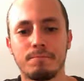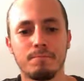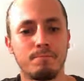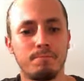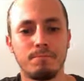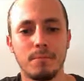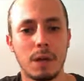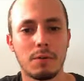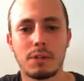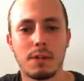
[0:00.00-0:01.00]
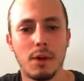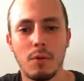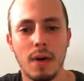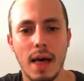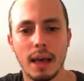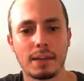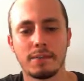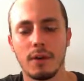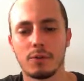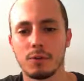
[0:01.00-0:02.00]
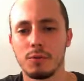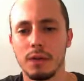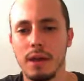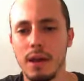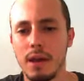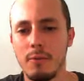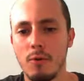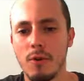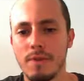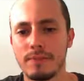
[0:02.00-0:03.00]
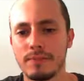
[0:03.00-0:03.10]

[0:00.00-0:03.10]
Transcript: There is no active counterplay anymore,